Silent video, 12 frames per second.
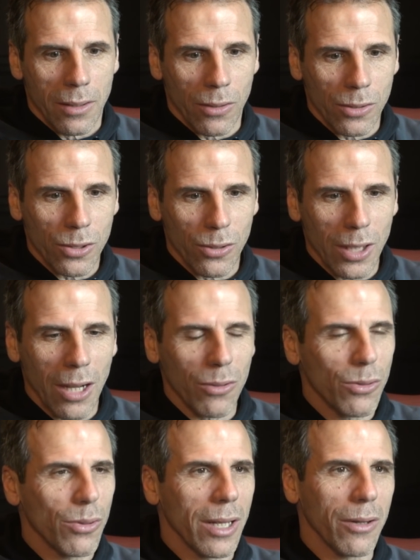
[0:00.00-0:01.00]
also
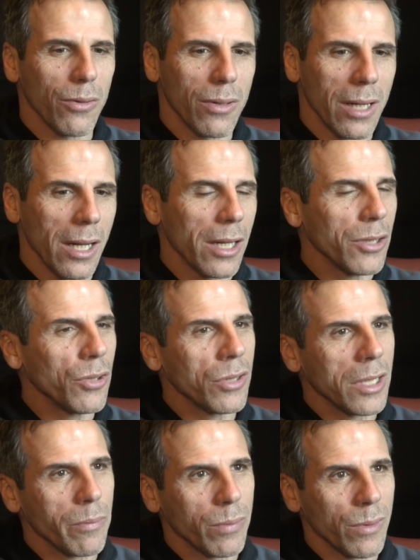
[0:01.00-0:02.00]
down to the good
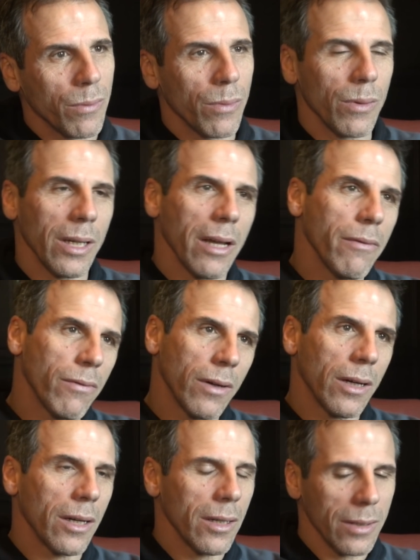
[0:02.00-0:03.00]
relationships we have
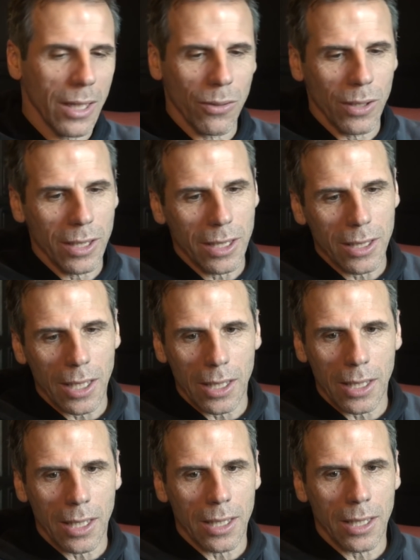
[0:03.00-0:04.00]
down in
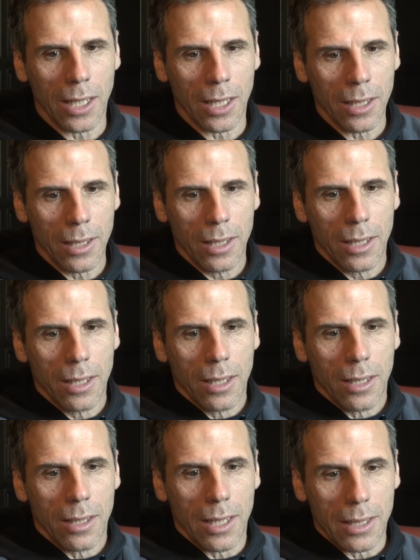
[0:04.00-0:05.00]
Italy, and
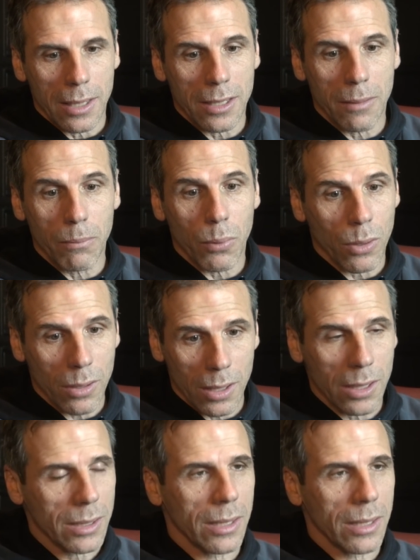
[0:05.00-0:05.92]
that is important.